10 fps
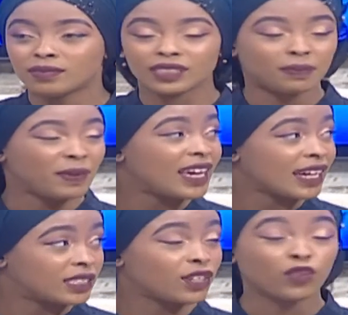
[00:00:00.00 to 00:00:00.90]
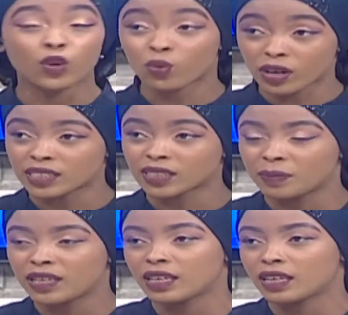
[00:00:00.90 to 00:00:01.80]
Speak as if you were
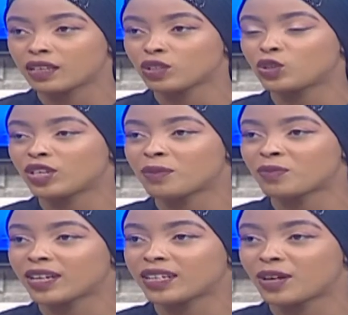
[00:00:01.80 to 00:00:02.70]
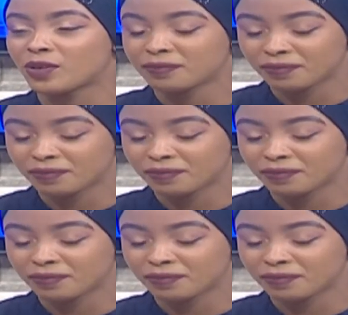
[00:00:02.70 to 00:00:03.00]
speaking to him right now.